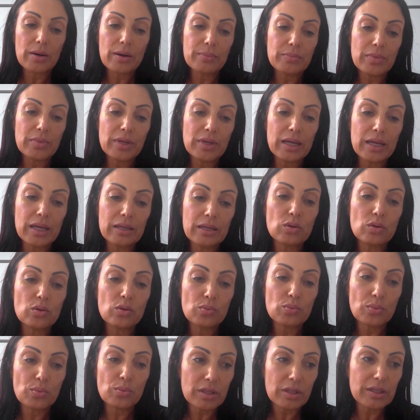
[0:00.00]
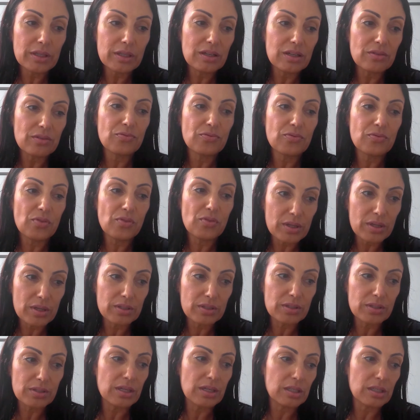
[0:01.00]
and really
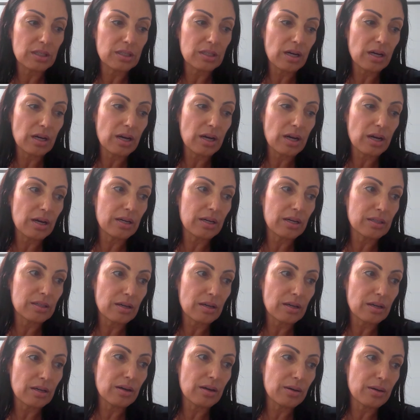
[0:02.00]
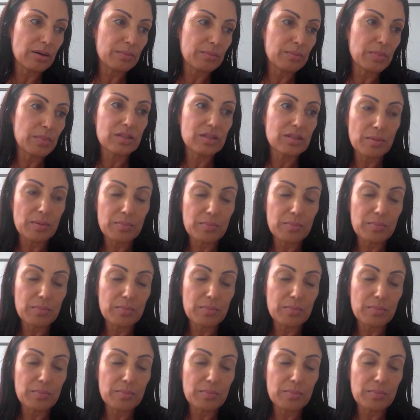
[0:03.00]
focusing on some of the